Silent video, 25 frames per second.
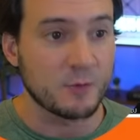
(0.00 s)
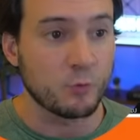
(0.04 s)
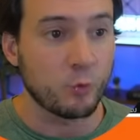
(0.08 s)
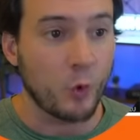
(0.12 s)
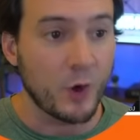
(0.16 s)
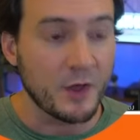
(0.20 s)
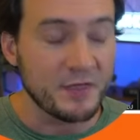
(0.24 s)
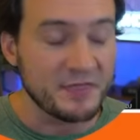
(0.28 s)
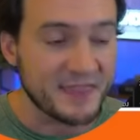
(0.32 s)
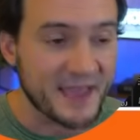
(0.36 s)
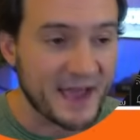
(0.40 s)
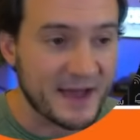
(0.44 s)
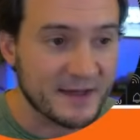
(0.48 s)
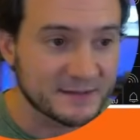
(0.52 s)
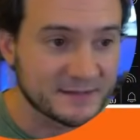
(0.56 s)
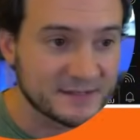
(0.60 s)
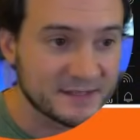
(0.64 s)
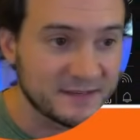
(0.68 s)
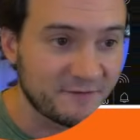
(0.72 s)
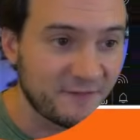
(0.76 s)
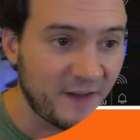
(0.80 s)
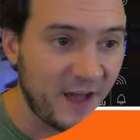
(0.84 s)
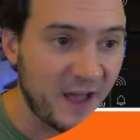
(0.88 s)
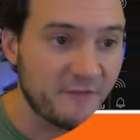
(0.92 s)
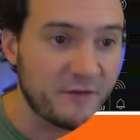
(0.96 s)

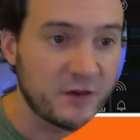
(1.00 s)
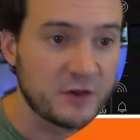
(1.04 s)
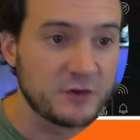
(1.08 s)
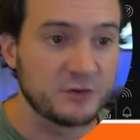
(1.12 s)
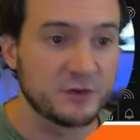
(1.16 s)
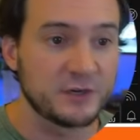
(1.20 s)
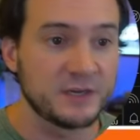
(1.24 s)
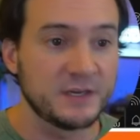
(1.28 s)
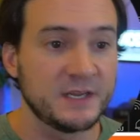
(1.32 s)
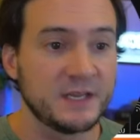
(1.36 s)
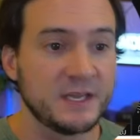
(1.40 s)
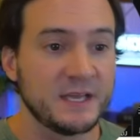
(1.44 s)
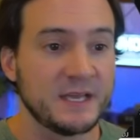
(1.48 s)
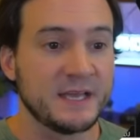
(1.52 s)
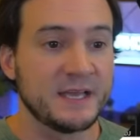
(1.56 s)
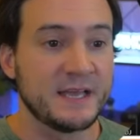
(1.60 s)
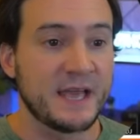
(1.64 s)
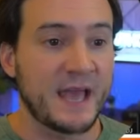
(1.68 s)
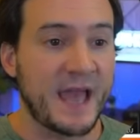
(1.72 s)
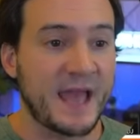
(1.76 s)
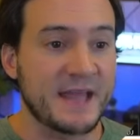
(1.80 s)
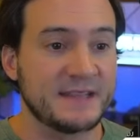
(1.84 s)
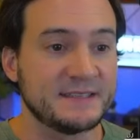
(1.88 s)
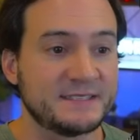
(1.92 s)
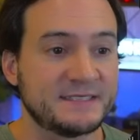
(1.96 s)

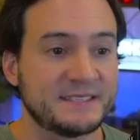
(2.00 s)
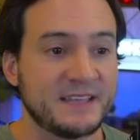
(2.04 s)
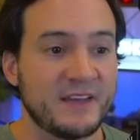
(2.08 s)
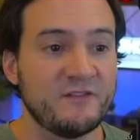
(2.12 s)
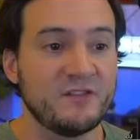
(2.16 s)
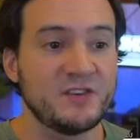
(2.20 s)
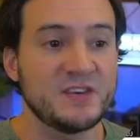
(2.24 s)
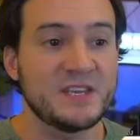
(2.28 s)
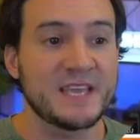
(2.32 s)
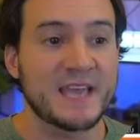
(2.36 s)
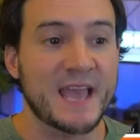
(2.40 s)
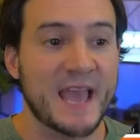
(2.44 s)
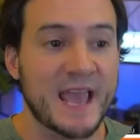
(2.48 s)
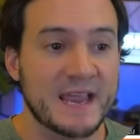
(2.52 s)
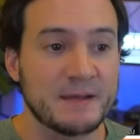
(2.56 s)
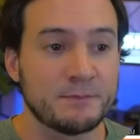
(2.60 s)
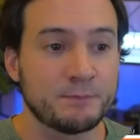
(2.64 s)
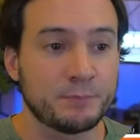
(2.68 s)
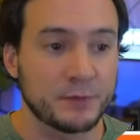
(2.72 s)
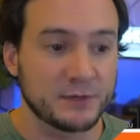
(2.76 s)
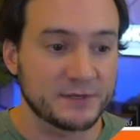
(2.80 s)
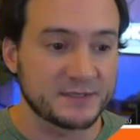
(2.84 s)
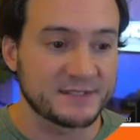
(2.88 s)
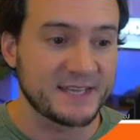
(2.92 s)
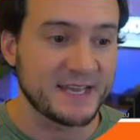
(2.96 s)

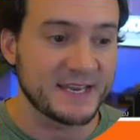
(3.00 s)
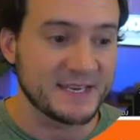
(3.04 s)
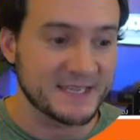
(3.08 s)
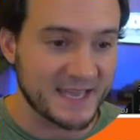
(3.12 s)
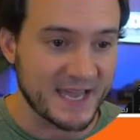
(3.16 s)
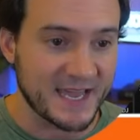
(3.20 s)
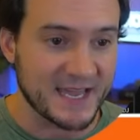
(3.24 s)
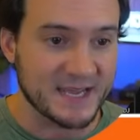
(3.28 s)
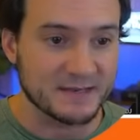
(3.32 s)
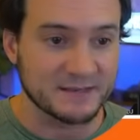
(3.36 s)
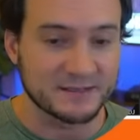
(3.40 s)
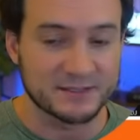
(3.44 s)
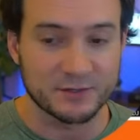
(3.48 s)
1,578% gain.